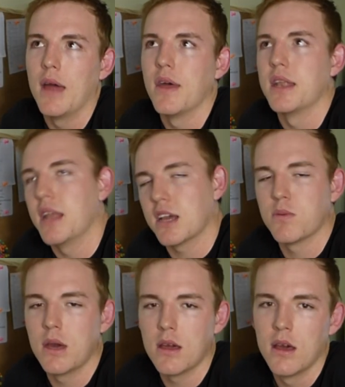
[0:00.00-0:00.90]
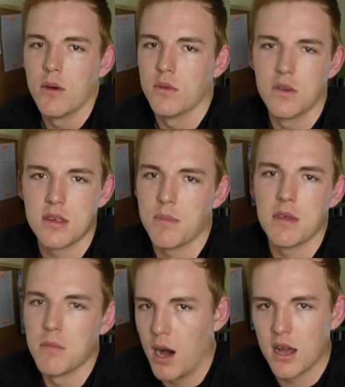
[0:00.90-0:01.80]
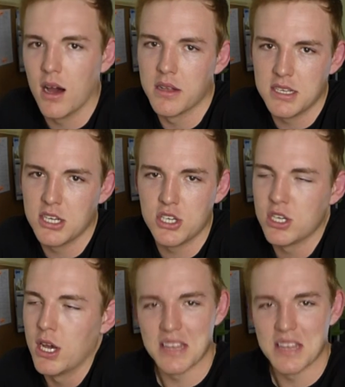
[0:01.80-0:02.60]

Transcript: And then next week, we'll do something Mark Hunt-ish.